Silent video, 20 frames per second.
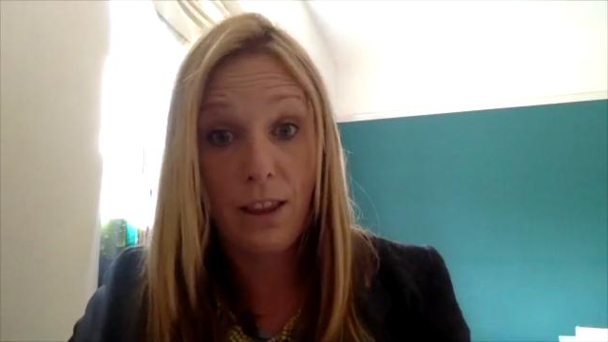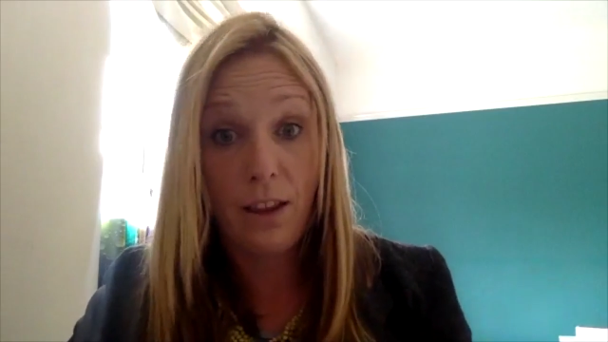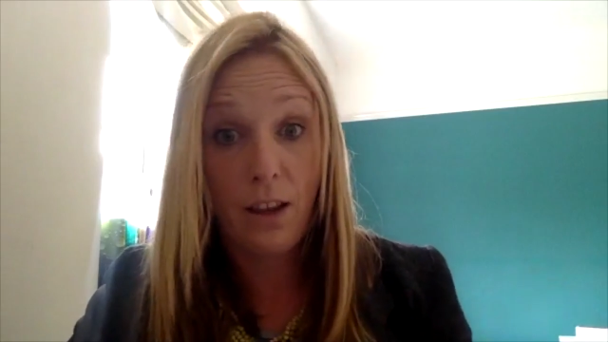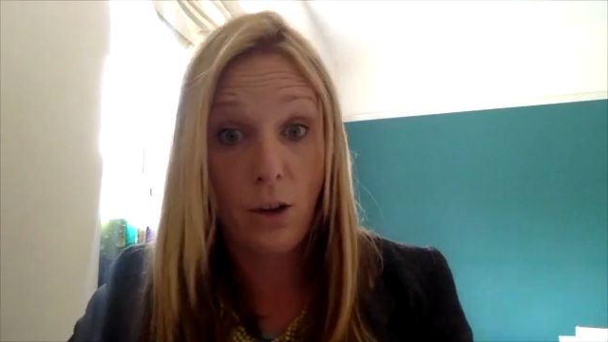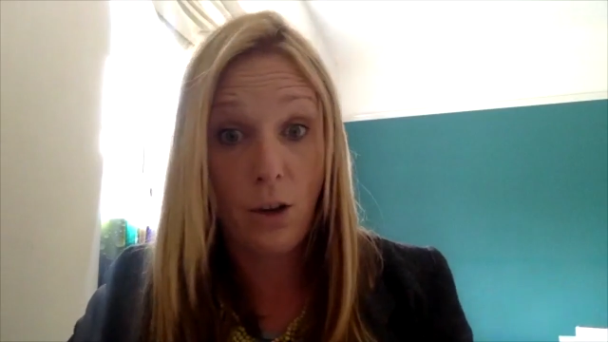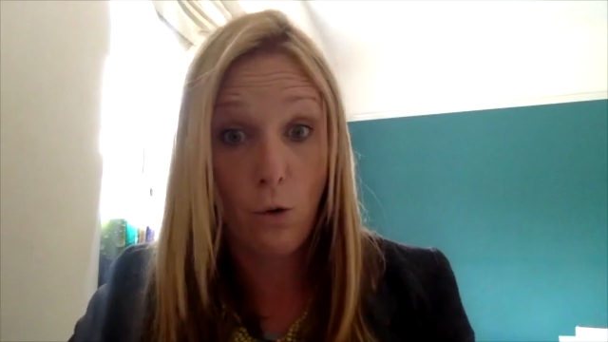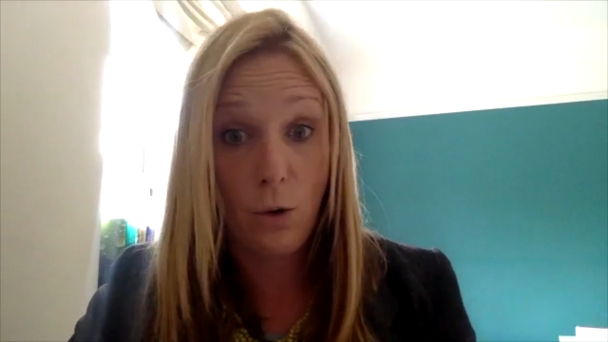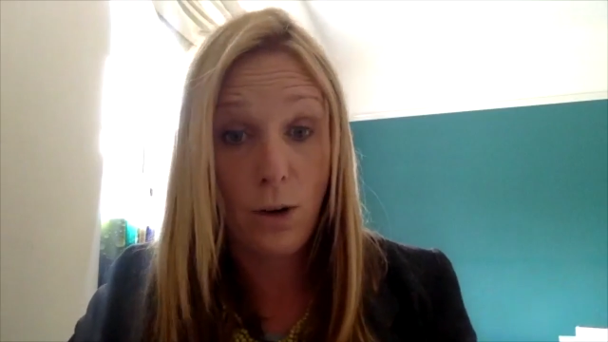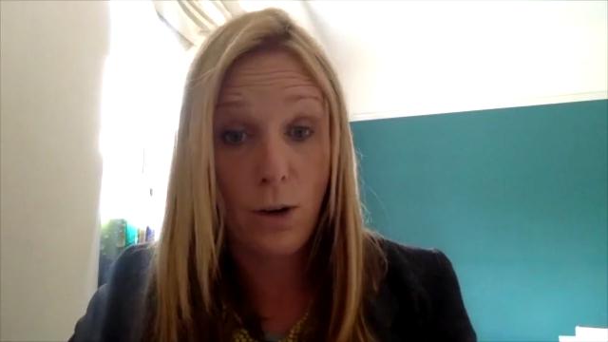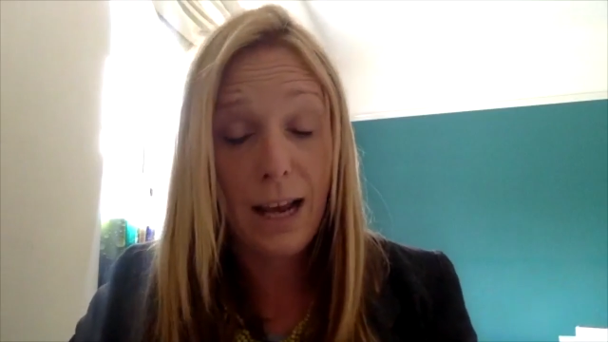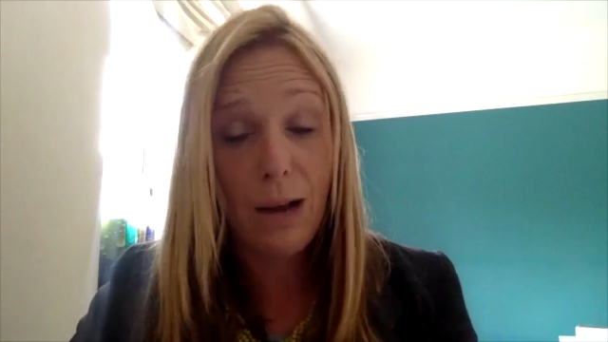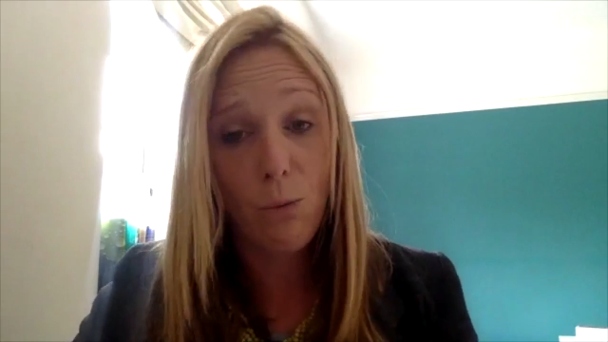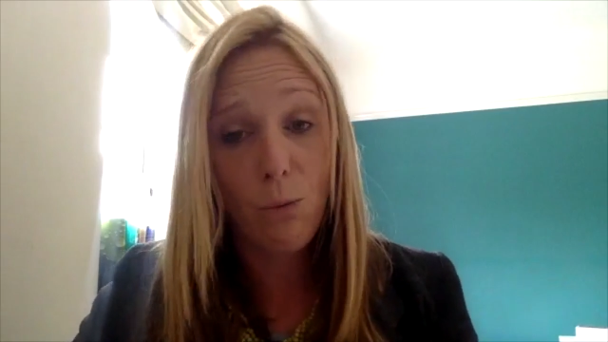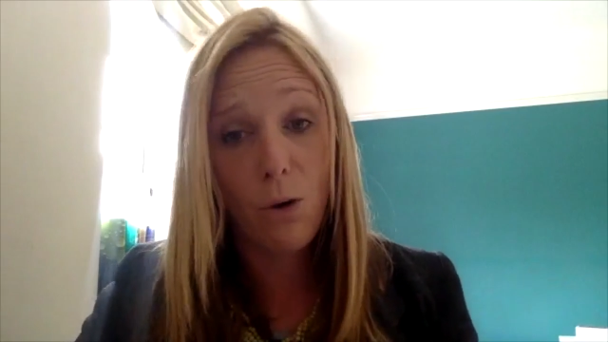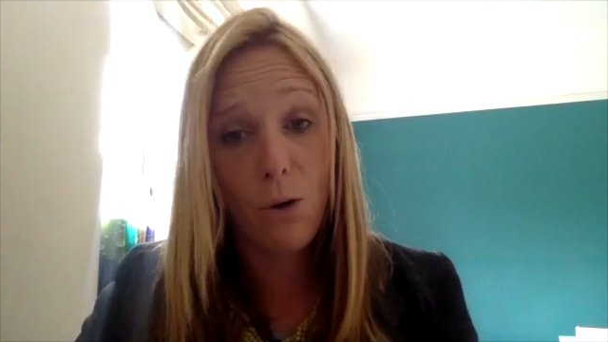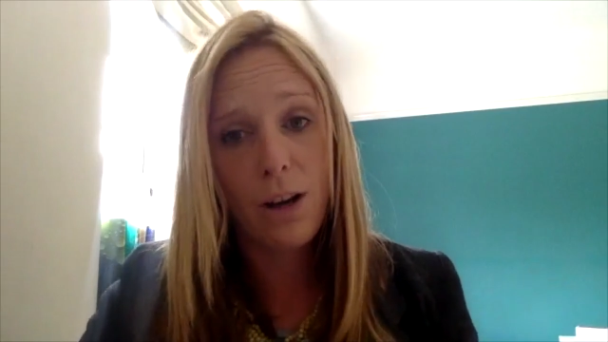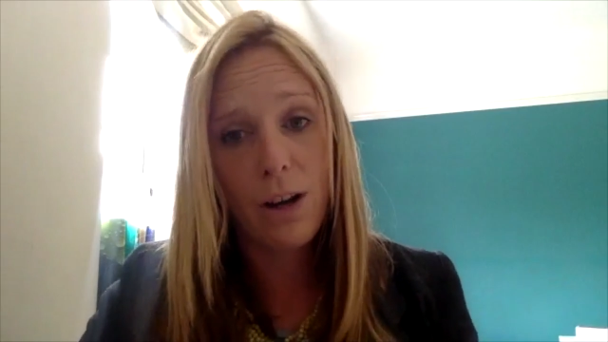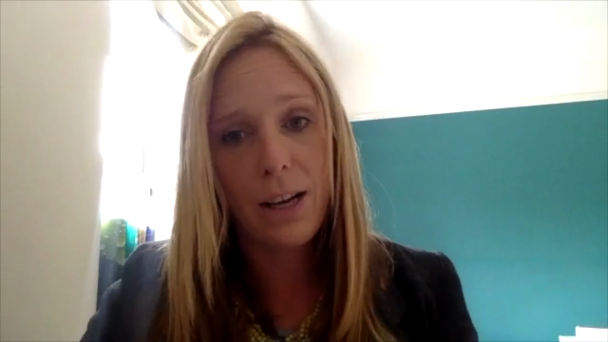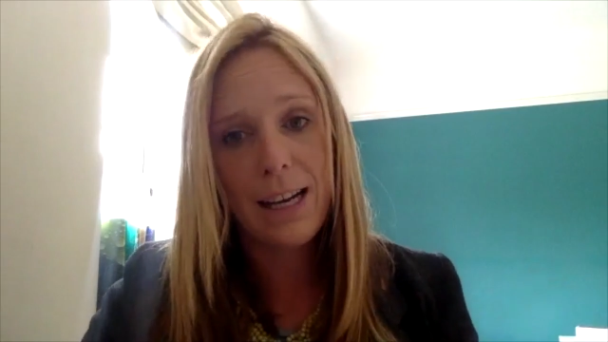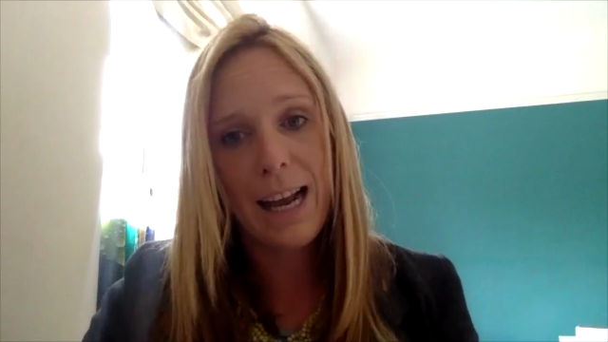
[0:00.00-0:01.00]
your
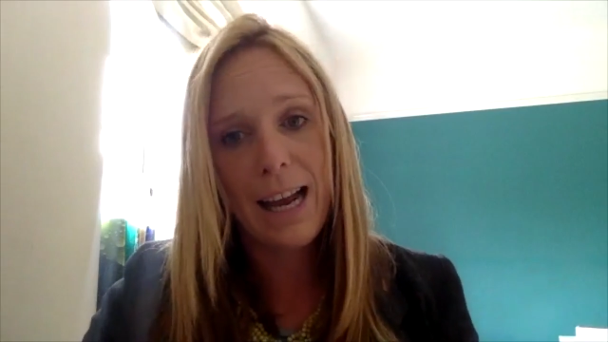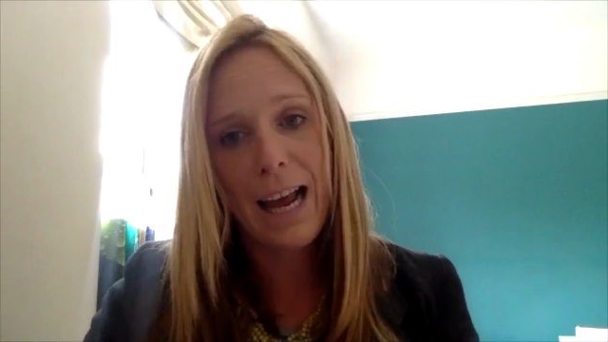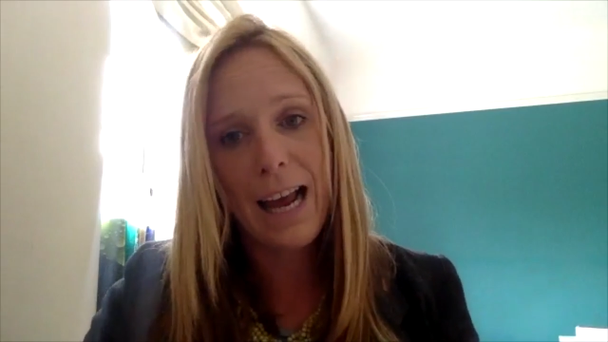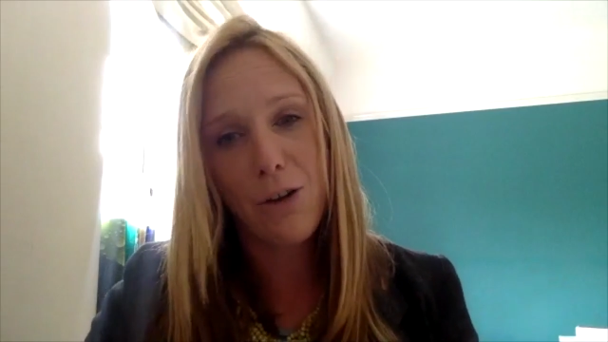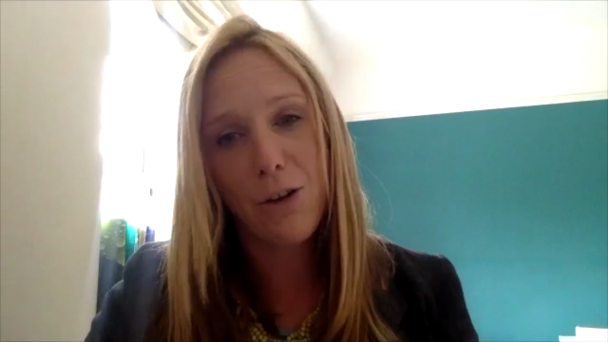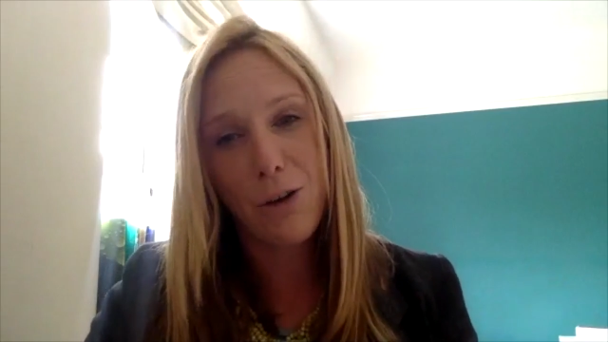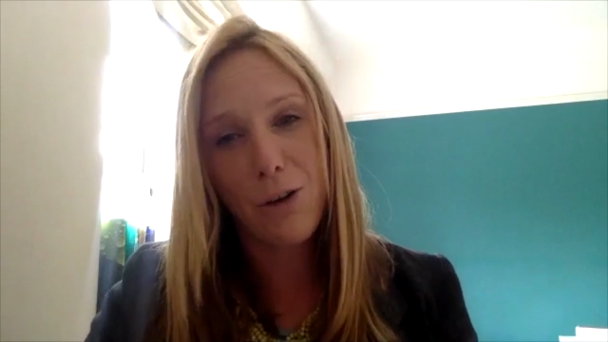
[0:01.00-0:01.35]
network, and how